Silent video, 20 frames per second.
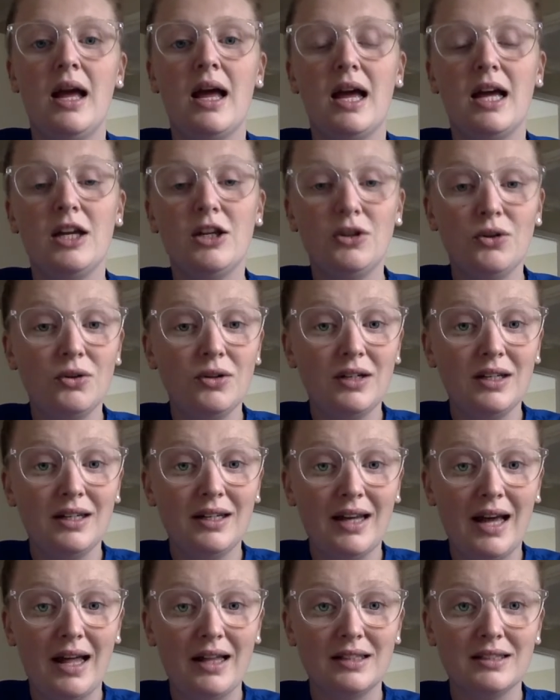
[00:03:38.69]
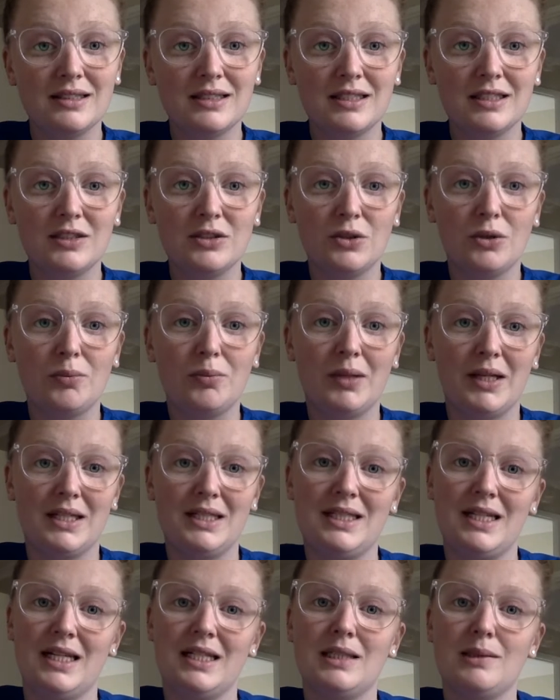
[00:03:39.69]
A urine analysis or blood
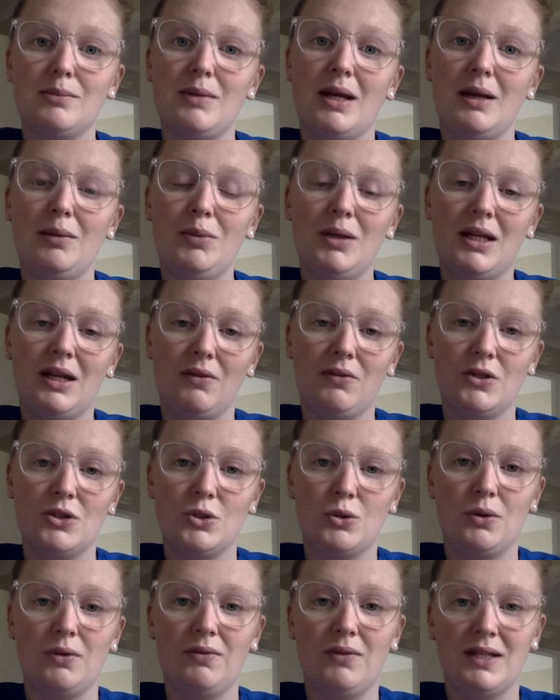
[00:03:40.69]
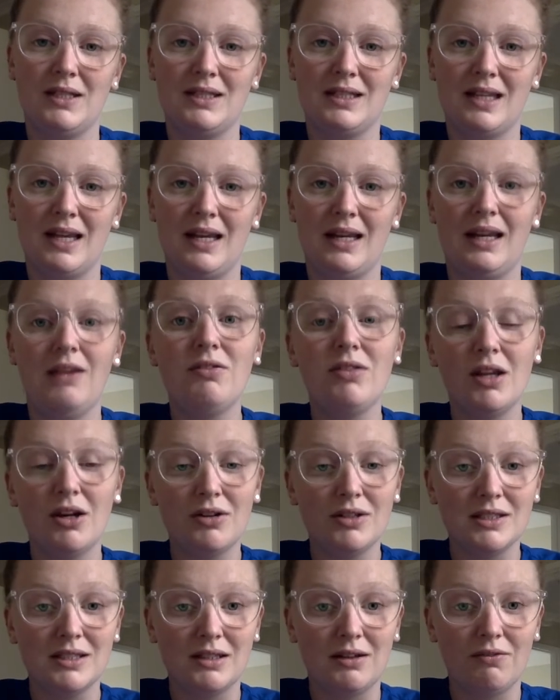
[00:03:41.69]
test may be given to investigate if there
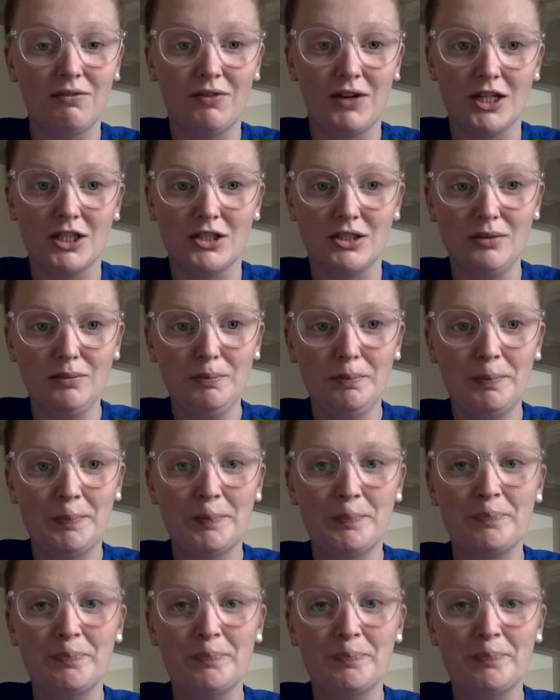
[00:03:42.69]
is an infection,